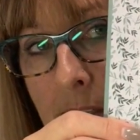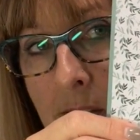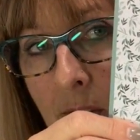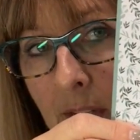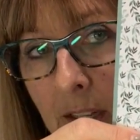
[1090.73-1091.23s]

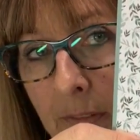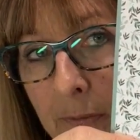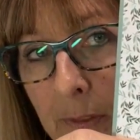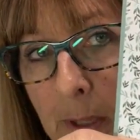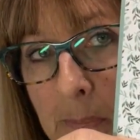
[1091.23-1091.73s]
so that it
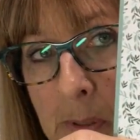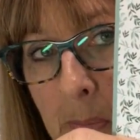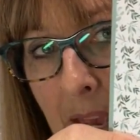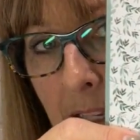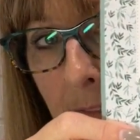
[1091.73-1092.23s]
flips
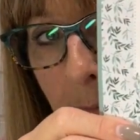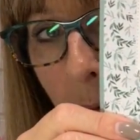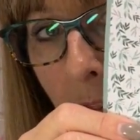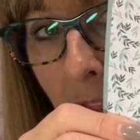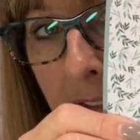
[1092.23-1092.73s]
back and
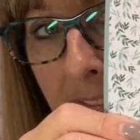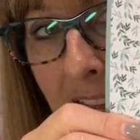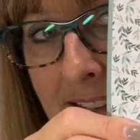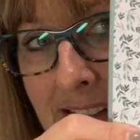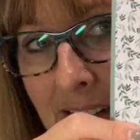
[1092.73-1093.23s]
forth like
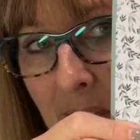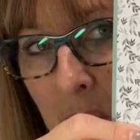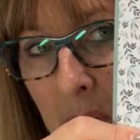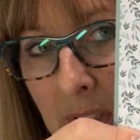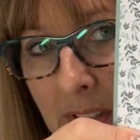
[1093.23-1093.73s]
that. Isn't that
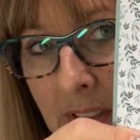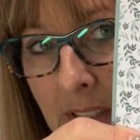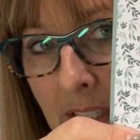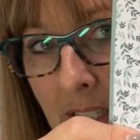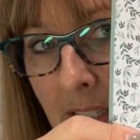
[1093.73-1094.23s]
cool?
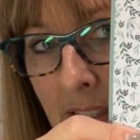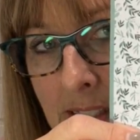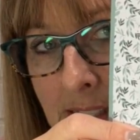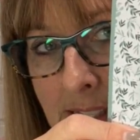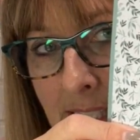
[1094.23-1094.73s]

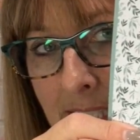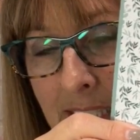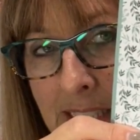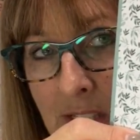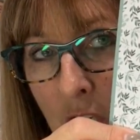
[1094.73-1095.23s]
This is the
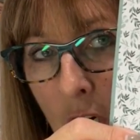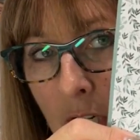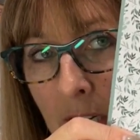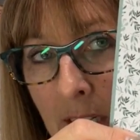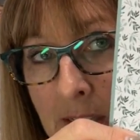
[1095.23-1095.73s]
Eden's
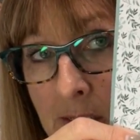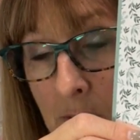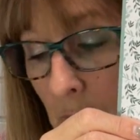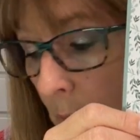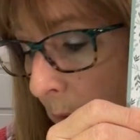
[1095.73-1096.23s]
Garden. This
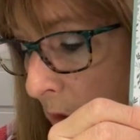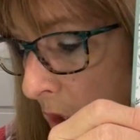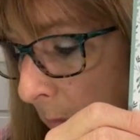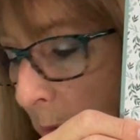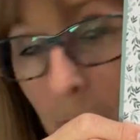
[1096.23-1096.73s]
is the gold
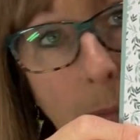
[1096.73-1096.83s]
shimmer